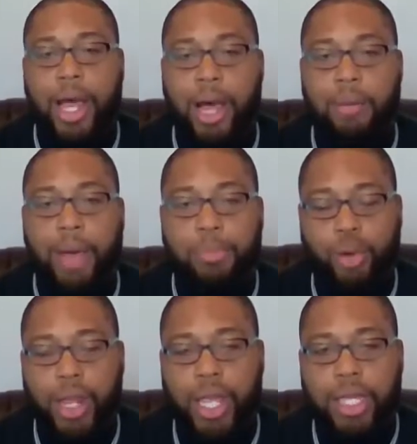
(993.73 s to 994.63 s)
I
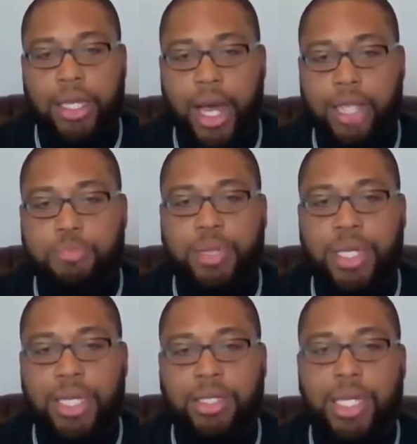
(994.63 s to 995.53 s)
pray
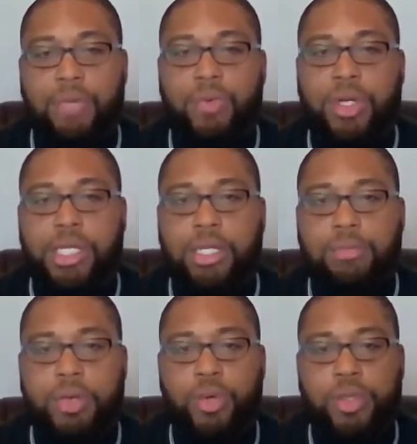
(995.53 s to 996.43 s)
Godspeed, that he will continue to
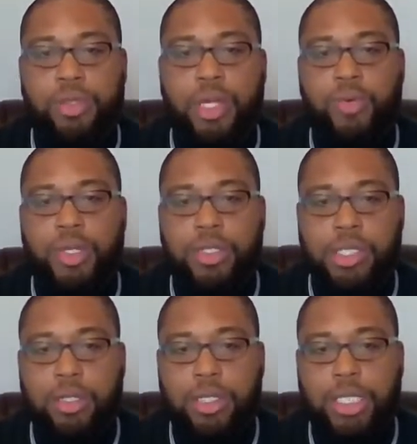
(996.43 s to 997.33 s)
be with you, that he will
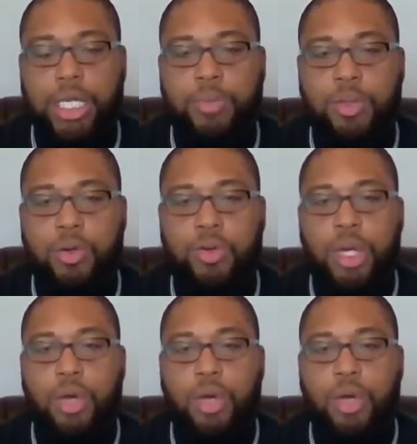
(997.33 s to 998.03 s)
continue to keep you.